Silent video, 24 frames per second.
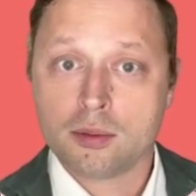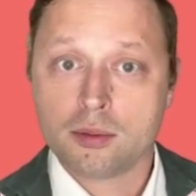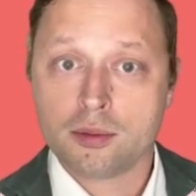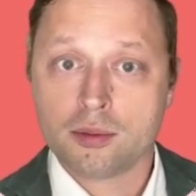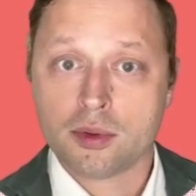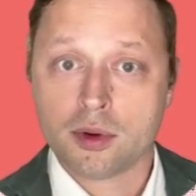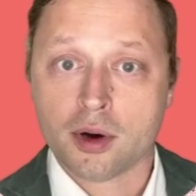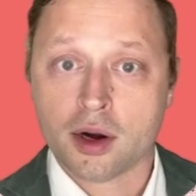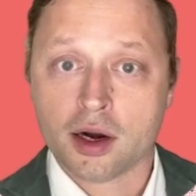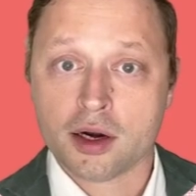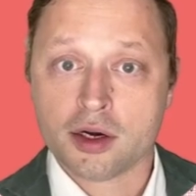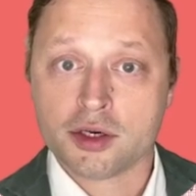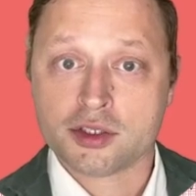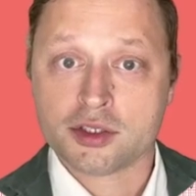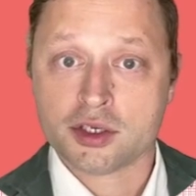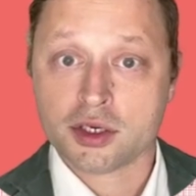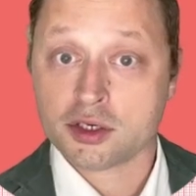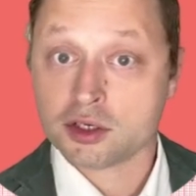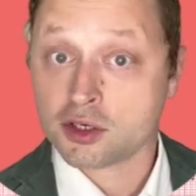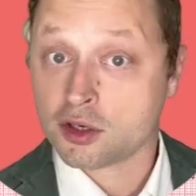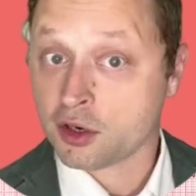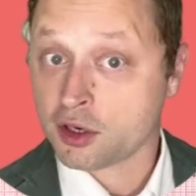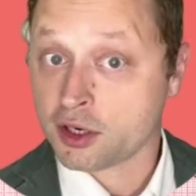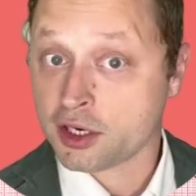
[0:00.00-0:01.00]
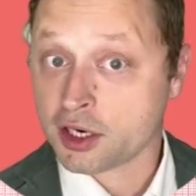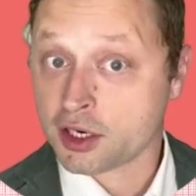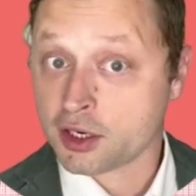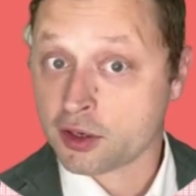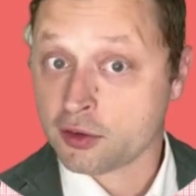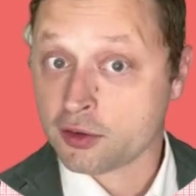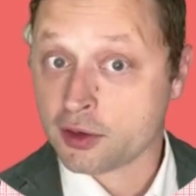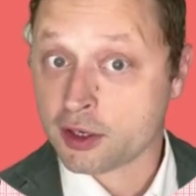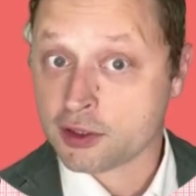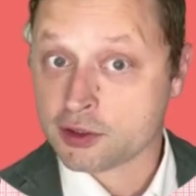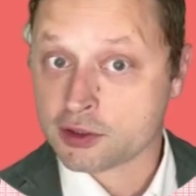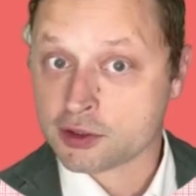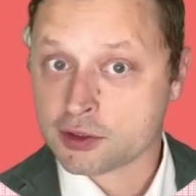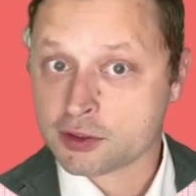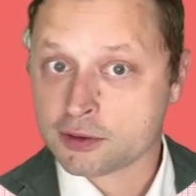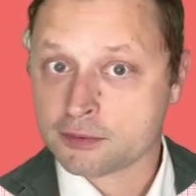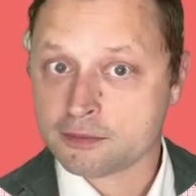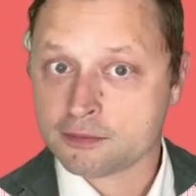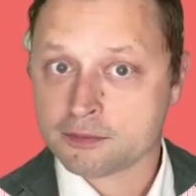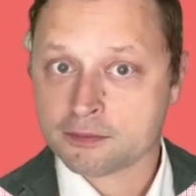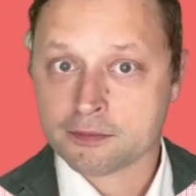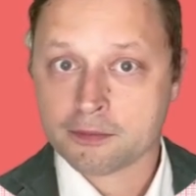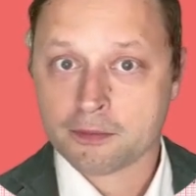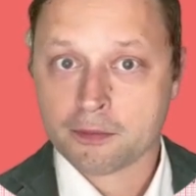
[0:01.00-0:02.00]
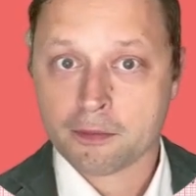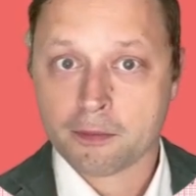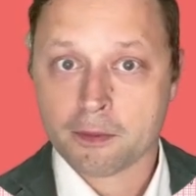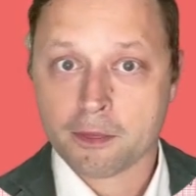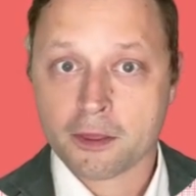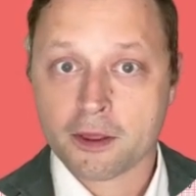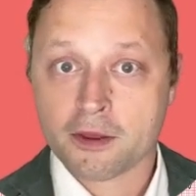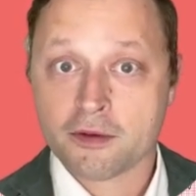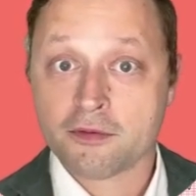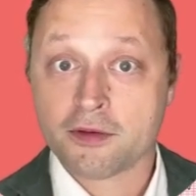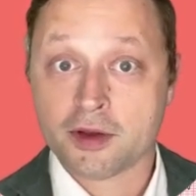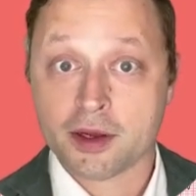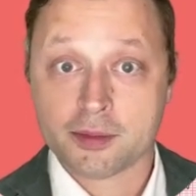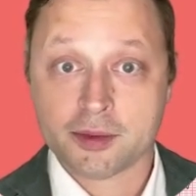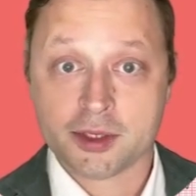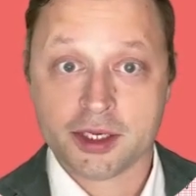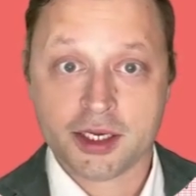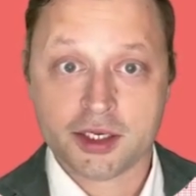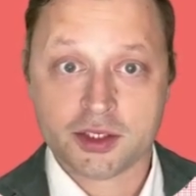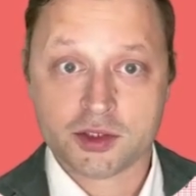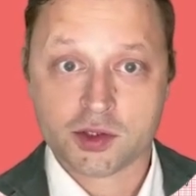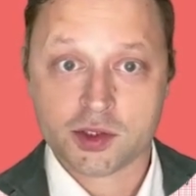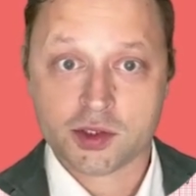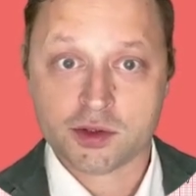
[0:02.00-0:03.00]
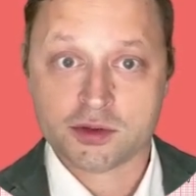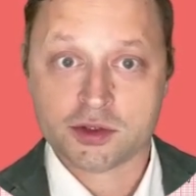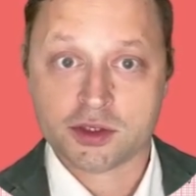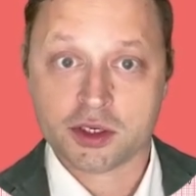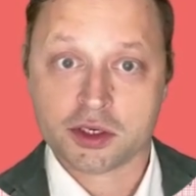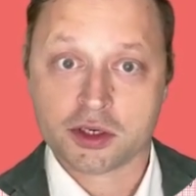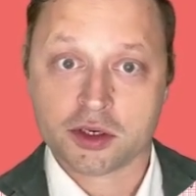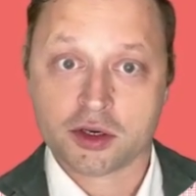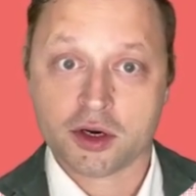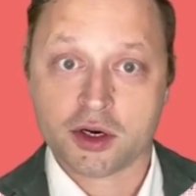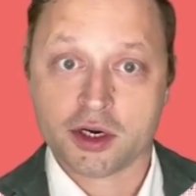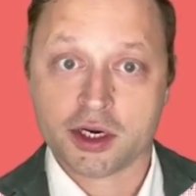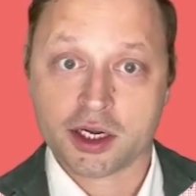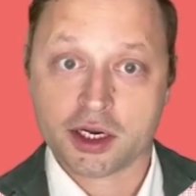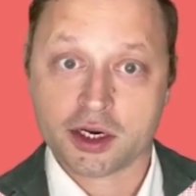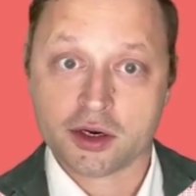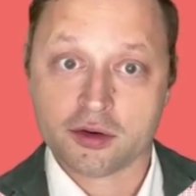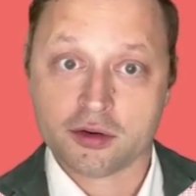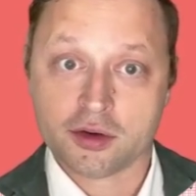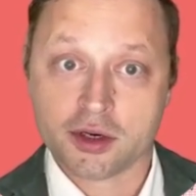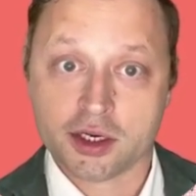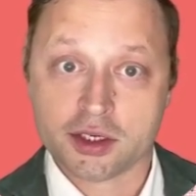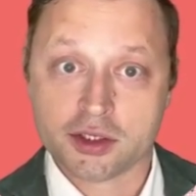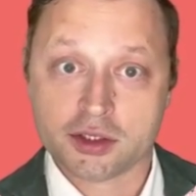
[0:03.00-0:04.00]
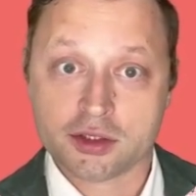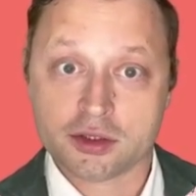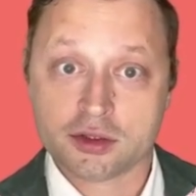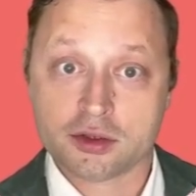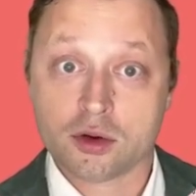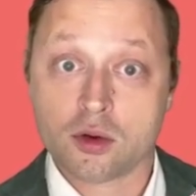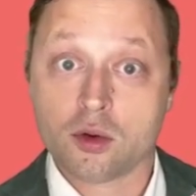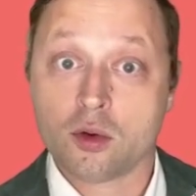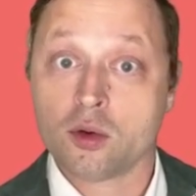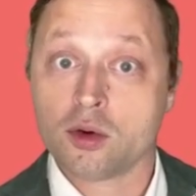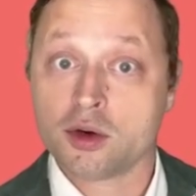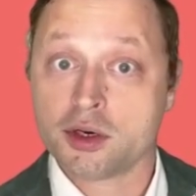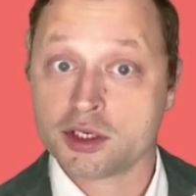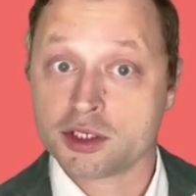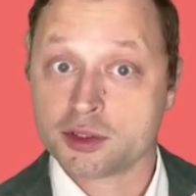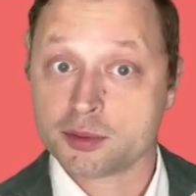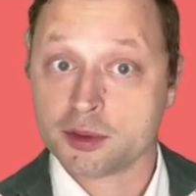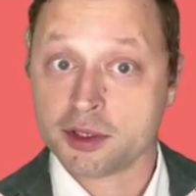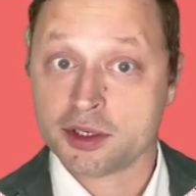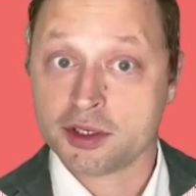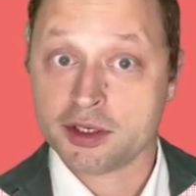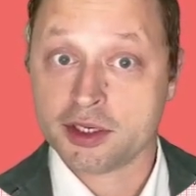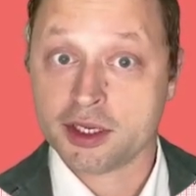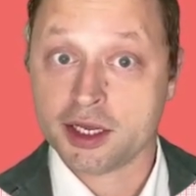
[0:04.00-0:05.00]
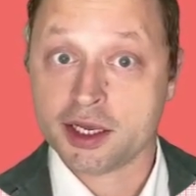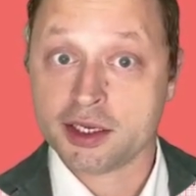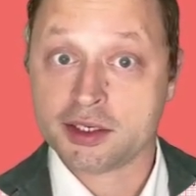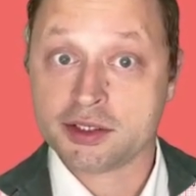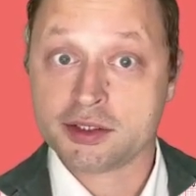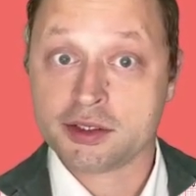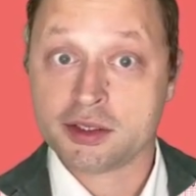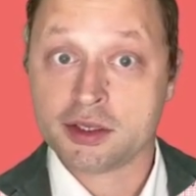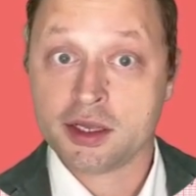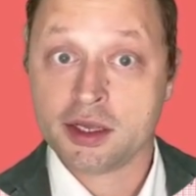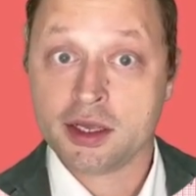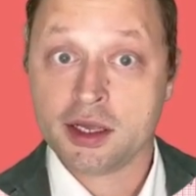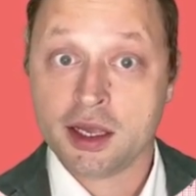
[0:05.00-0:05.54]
prior sudden cardiac arrest, family history of sudden cardiac arrest or unexplained death,